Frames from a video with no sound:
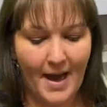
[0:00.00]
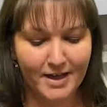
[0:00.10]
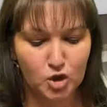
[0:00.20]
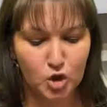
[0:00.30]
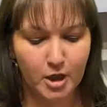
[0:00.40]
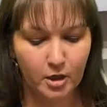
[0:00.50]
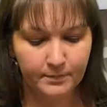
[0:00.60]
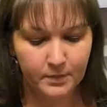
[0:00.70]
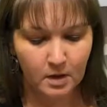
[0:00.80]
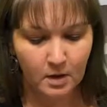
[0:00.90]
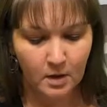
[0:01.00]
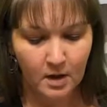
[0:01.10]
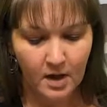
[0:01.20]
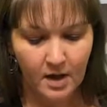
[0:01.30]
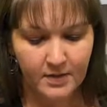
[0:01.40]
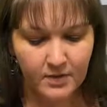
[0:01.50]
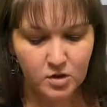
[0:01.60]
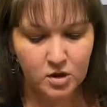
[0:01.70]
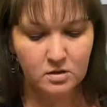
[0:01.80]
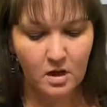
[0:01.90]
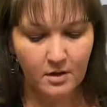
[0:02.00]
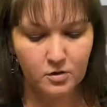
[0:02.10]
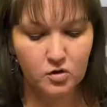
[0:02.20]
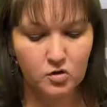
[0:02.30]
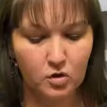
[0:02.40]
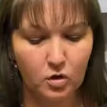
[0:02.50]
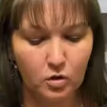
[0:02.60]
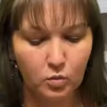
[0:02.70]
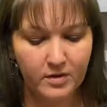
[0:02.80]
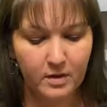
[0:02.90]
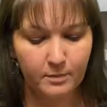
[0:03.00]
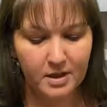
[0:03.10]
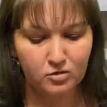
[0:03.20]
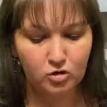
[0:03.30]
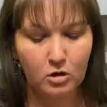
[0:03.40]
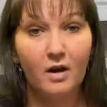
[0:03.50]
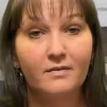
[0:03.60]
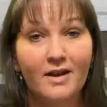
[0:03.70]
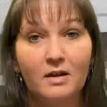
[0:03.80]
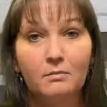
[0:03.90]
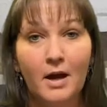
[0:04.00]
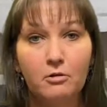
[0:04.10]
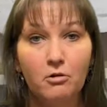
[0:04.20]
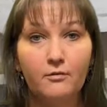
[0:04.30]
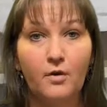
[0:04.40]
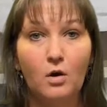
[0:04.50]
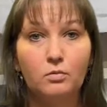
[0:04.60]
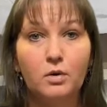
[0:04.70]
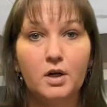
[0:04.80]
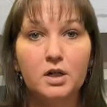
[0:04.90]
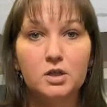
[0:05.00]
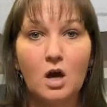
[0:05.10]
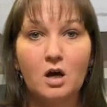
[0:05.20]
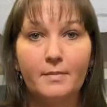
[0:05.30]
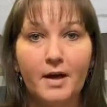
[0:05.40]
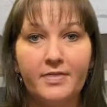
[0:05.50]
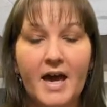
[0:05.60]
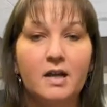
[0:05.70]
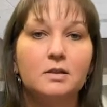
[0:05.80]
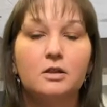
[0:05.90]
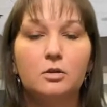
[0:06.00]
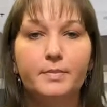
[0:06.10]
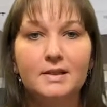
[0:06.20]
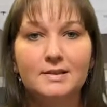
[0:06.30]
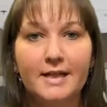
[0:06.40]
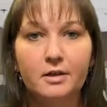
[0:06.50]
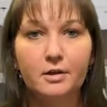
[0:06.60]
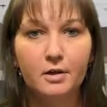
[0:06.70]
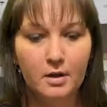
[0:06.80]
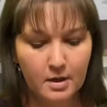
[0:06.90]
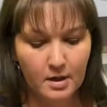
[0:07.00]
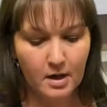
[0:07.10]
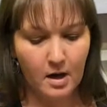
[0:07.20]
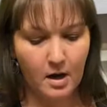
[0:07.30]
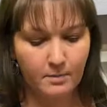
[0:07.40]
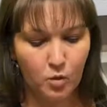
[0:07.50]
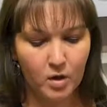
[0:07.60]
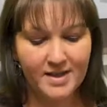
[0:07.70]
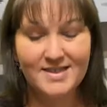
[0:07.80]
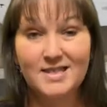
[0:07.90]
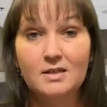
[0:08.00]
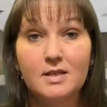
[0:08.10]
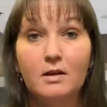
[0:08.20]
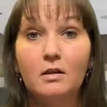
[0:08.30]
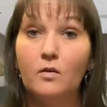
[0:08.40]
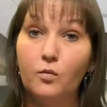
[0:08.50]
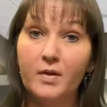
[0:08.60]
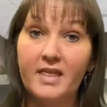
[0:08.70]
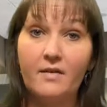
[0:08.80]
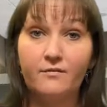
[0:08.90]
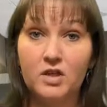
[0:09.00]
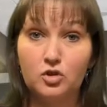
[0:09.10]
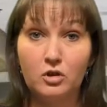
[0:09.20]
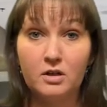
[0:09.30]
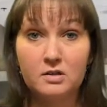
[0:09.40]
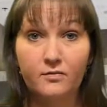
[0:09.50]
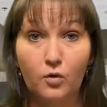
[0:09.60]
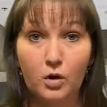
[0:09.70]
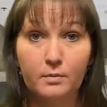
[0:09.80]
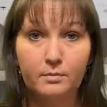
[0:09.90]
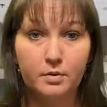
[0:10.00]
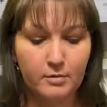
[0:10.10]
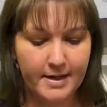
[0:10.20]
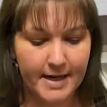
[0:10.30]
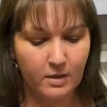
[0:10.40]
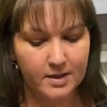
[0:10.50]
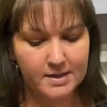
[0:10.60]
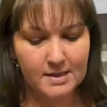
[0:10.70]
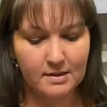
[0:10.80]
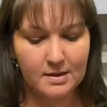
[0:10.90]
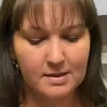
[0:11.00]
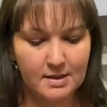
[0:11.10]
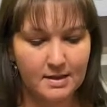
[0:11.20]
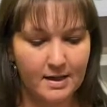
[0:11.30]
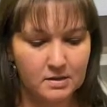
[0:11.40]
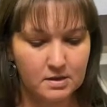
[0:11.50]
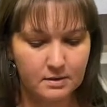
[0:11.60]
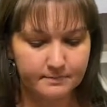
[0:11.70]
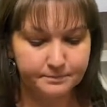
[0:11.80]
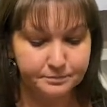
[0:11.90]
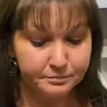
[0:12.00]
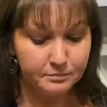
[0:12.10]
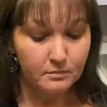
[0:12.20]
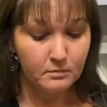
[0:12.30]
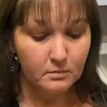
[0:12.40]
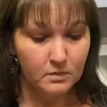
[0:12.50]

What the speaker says: that comes in your package here. And then there's another circle with a picture of a microphone. We're going to talk about that a little bit later, more in detail of what that feature is for. But right now, let's get this connected.